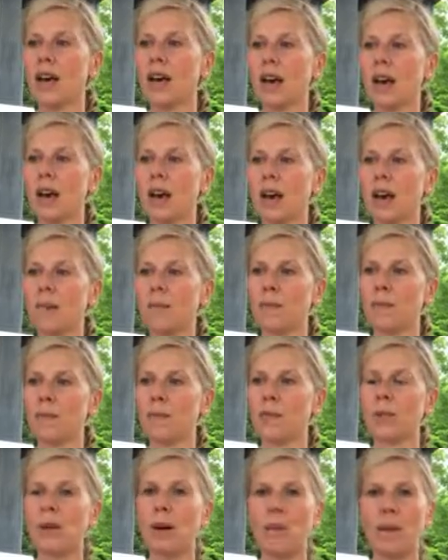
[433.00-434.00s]
um,
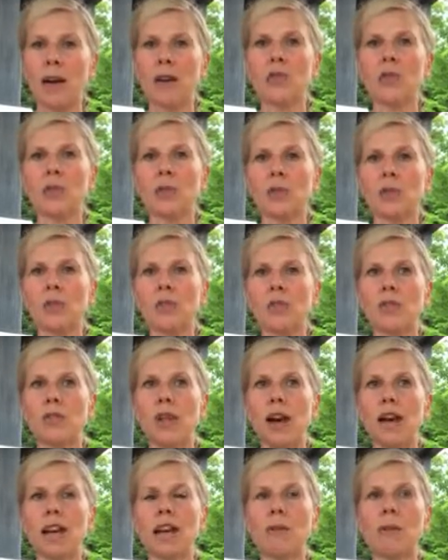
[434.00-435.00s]
so that pungent will do
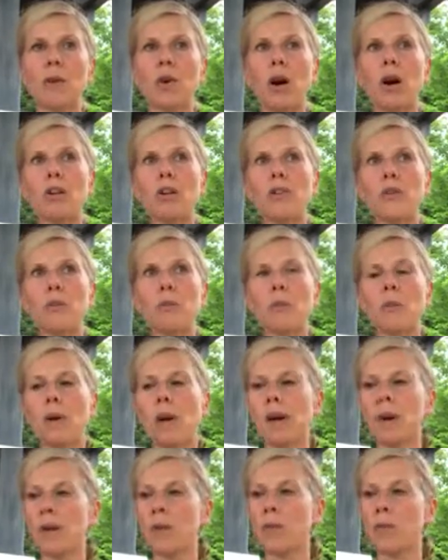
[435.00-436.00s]
that it will also
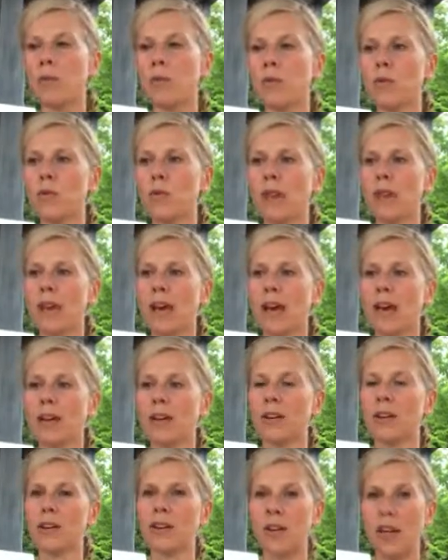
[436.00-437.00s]
um, move the
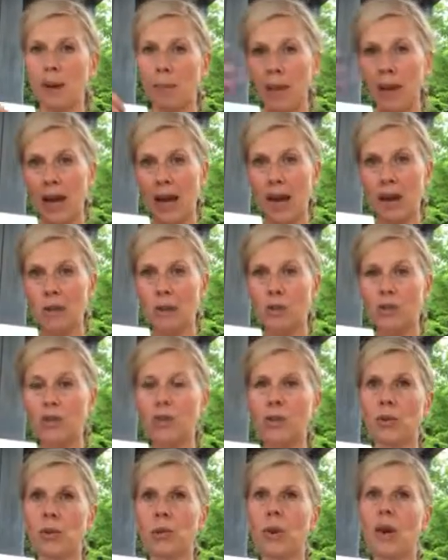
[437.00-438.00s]
energy up and out
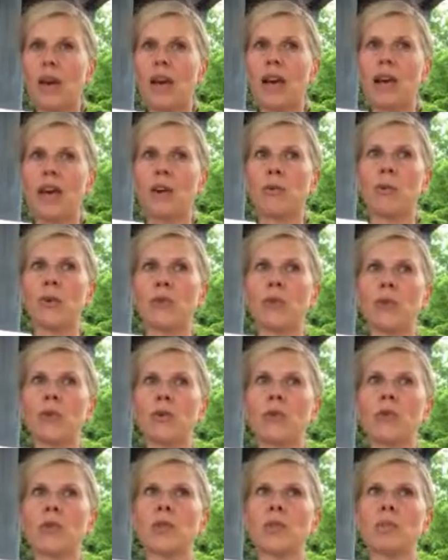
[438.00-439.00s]
so if we
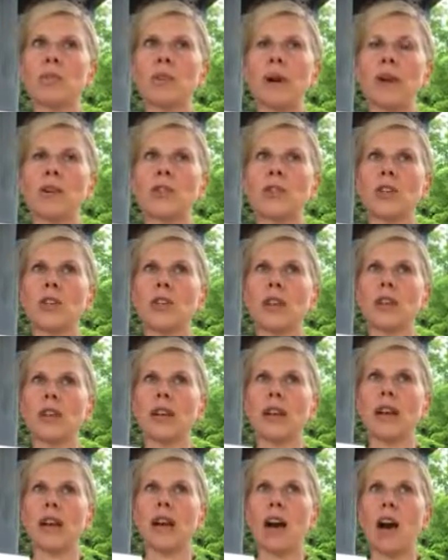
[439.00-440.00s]
used pungent
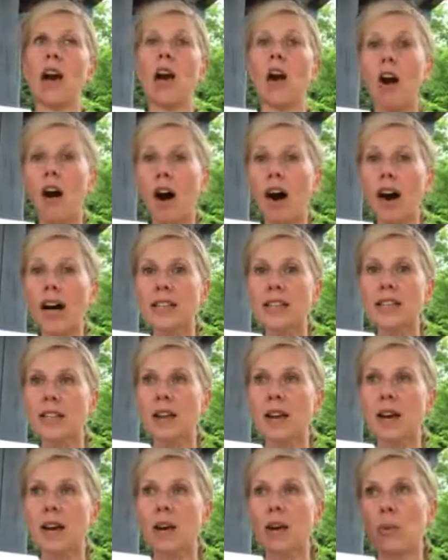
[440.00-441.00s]
hot,
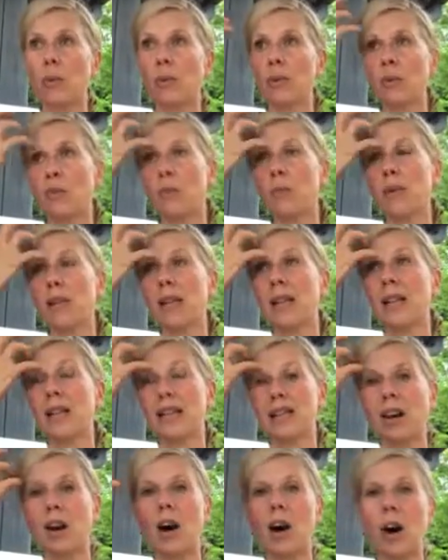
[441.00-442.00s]
which would be
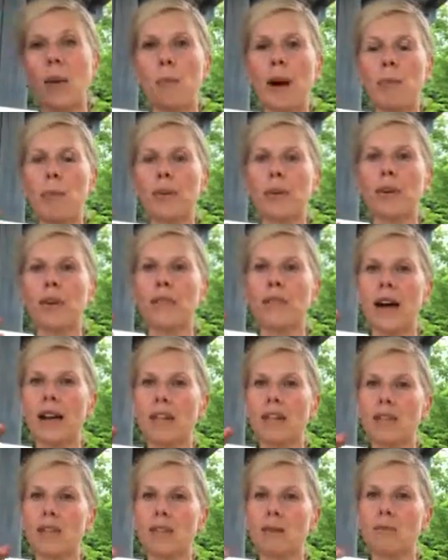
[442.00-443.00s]
like the hot pepper,
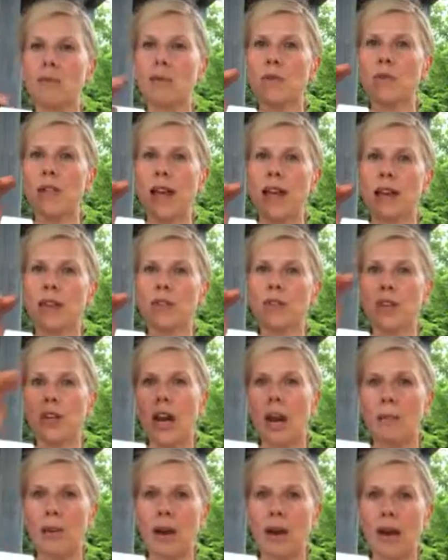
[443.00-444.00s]
that's going to move the energy
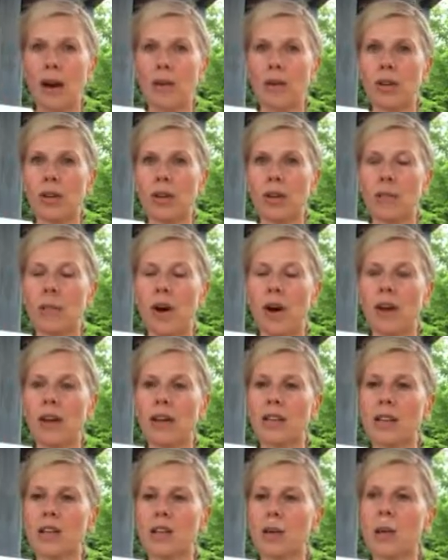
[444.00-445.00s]
up and out in the
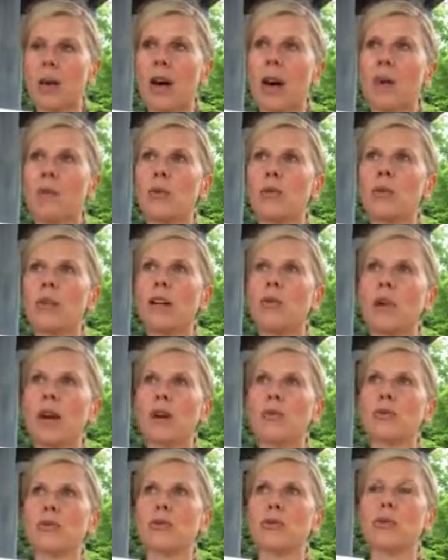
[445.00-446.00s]
body. So, really
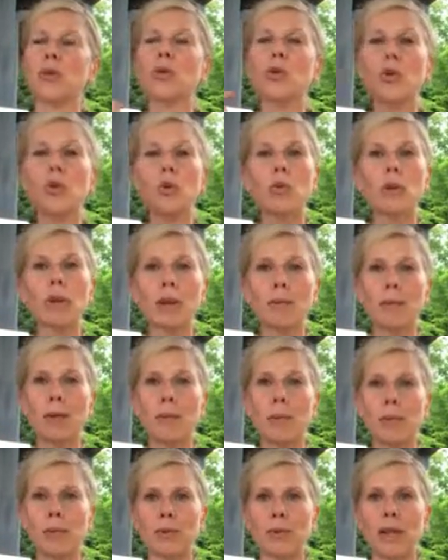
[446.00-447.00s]
great for cooling
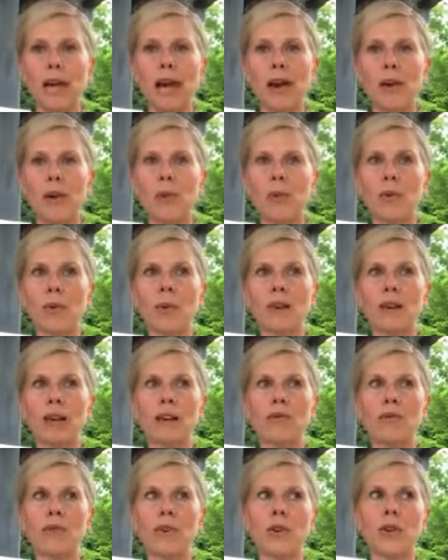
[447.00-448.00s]
people down
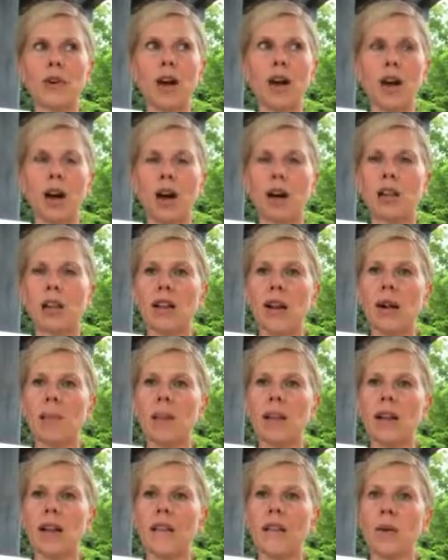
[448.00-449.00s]
if they're in a hot
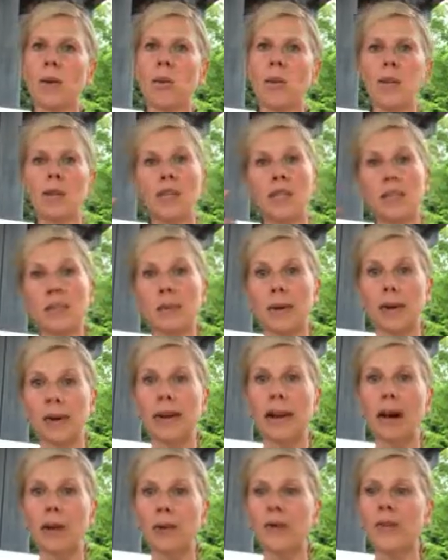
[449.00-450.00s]
climate and they want to sweat
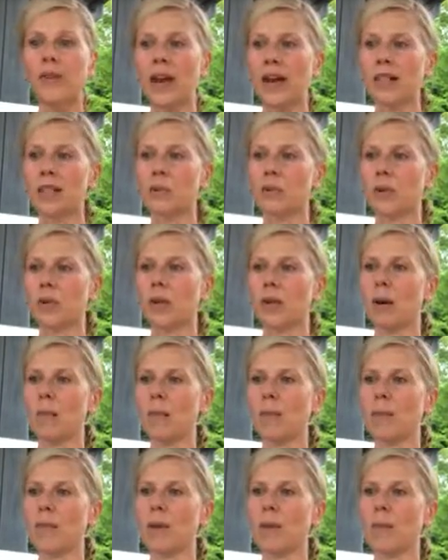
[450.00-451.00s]
it out. That's where the,
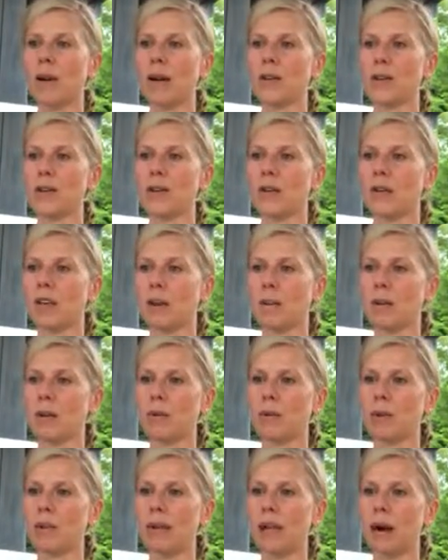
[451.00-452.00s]
the pungent can be
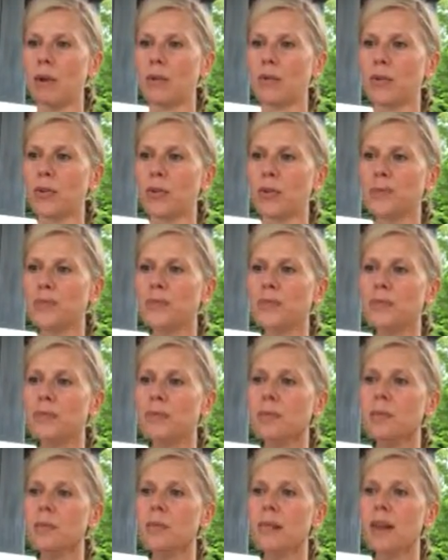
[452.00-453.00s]
really helpful.
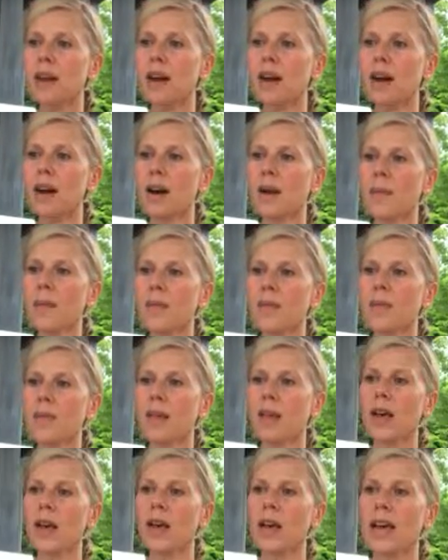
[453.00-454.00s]
Um,
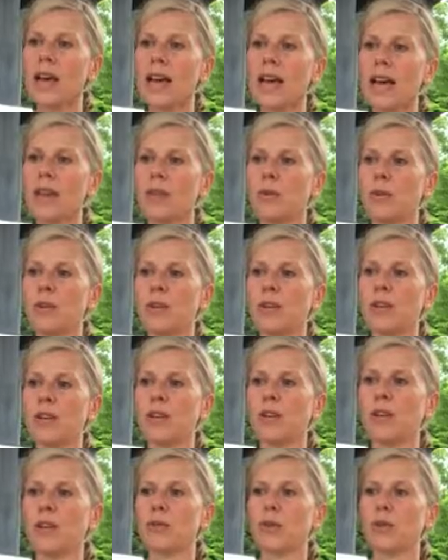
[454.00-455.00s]
really
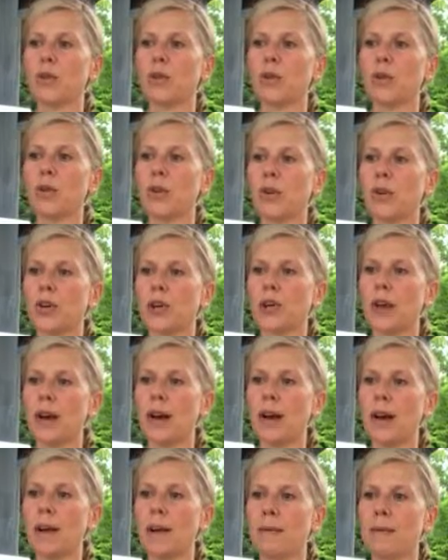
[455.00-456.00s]
good for.
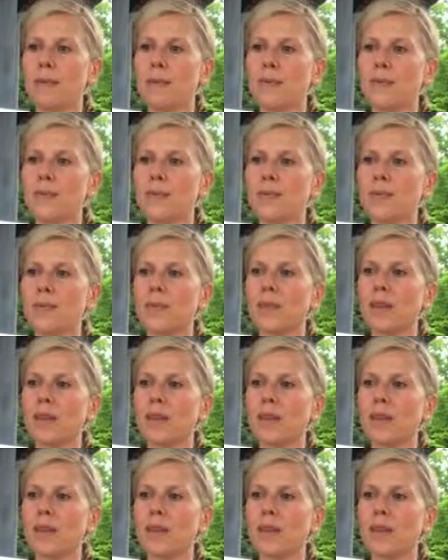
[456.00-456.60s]
Um,